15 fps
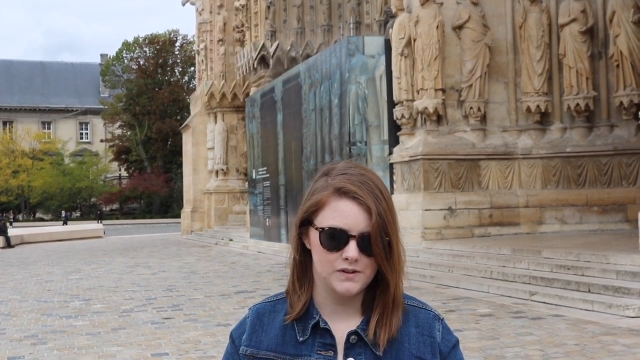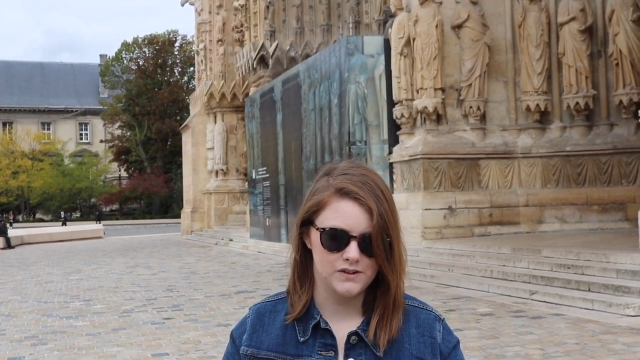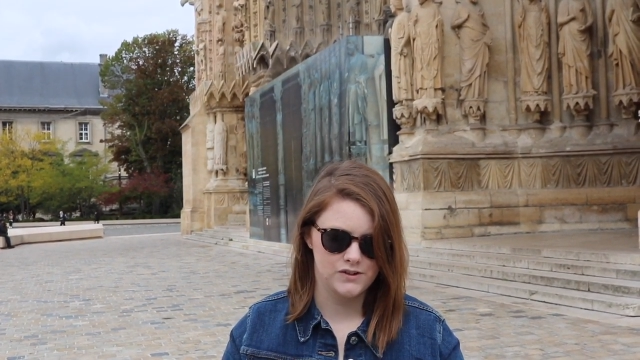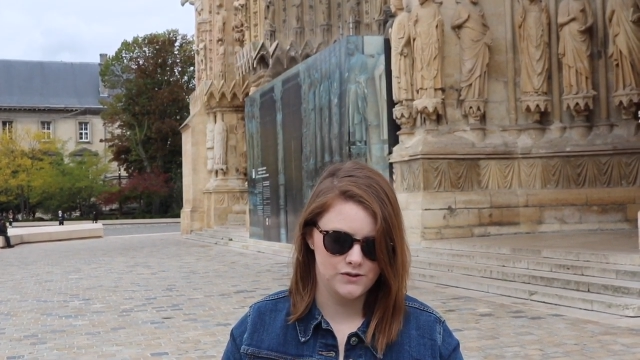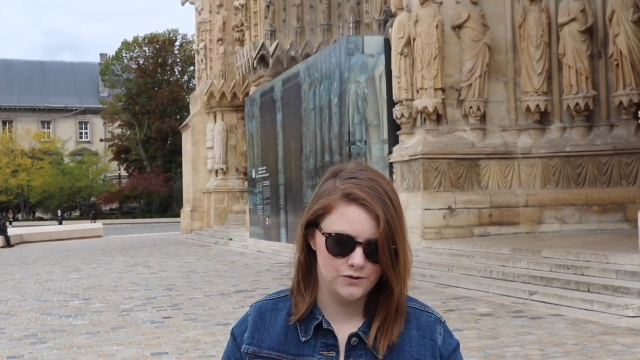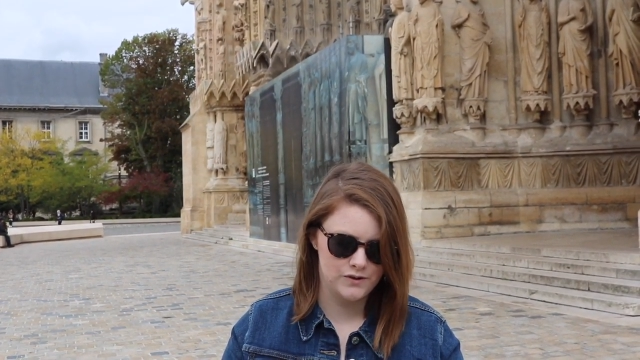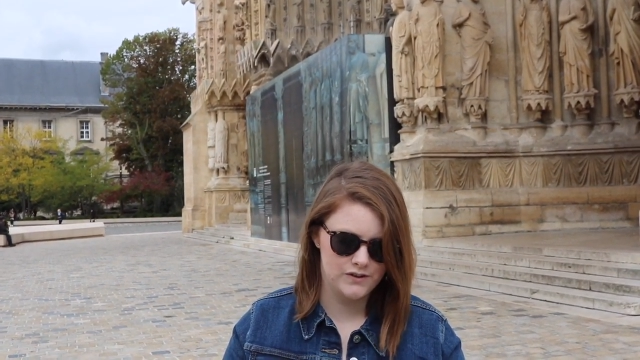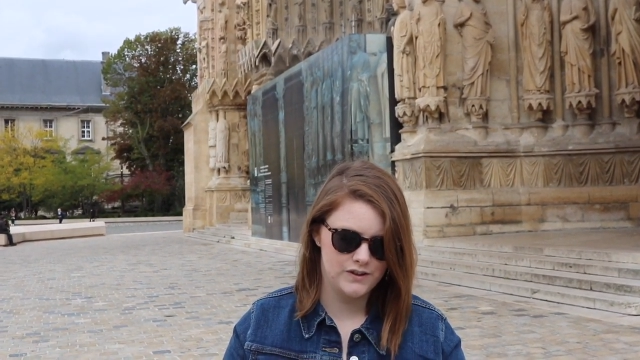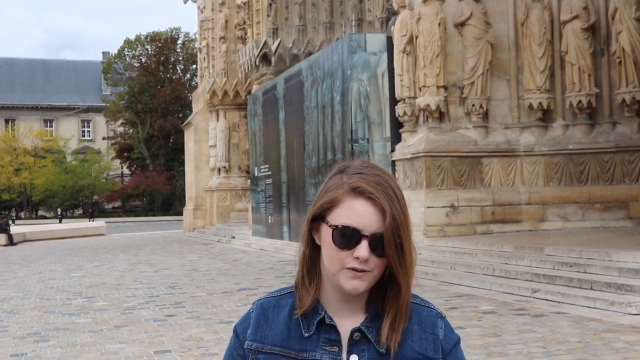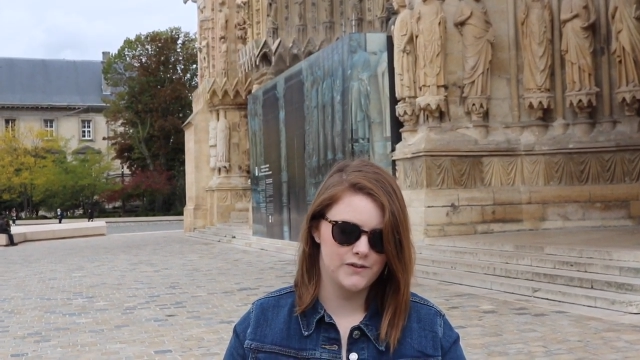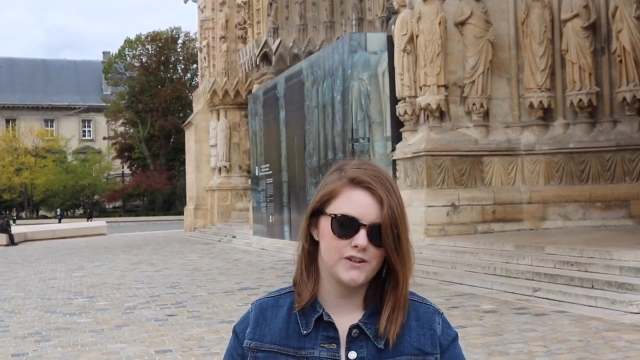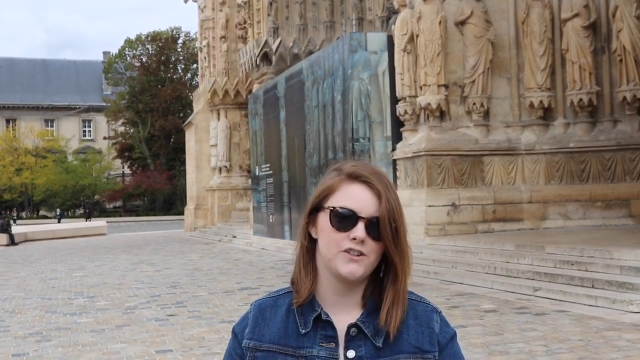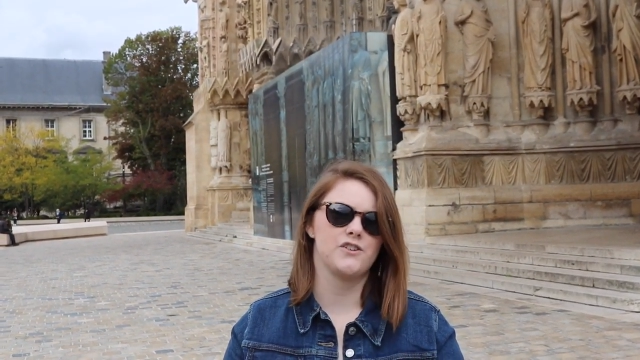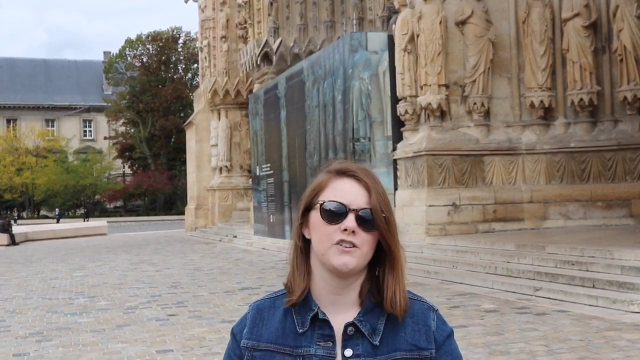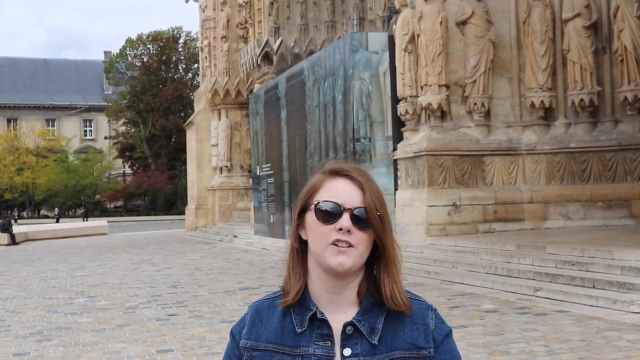restore the
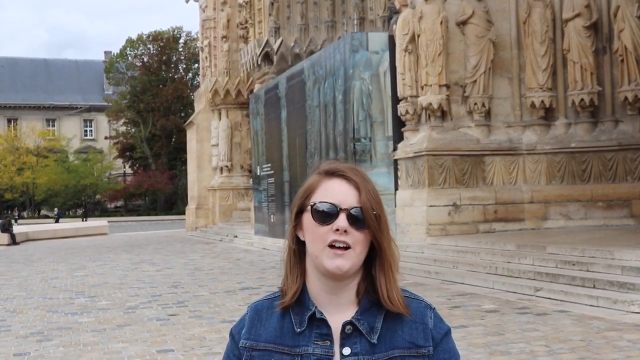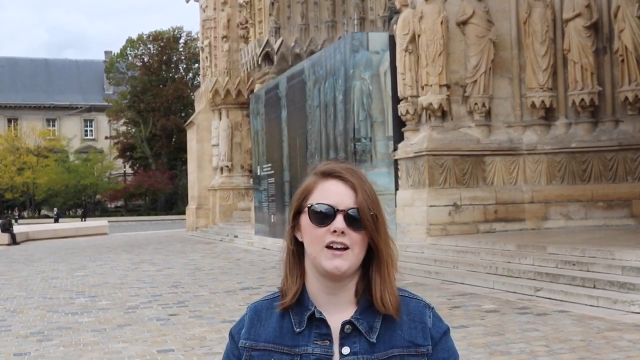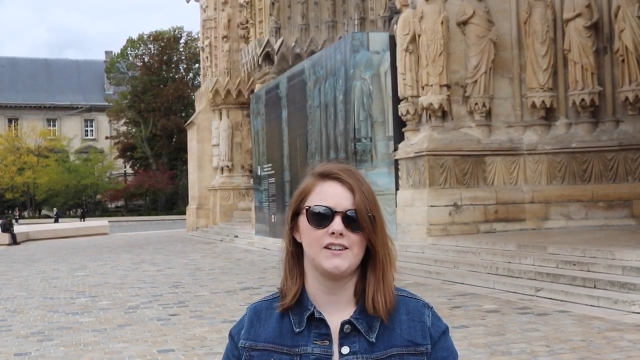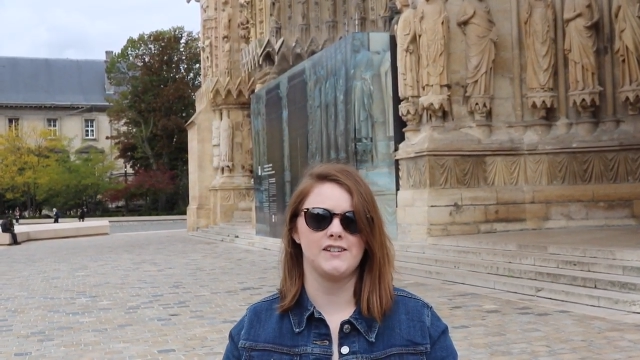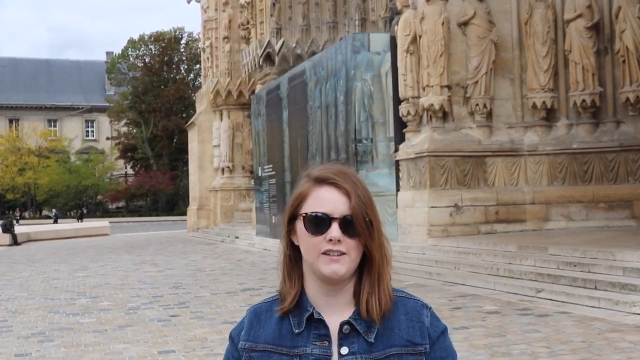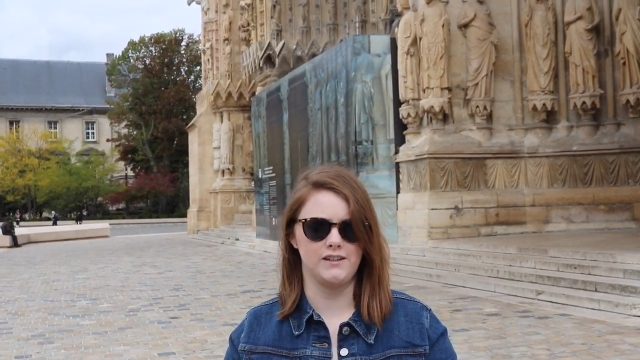original glass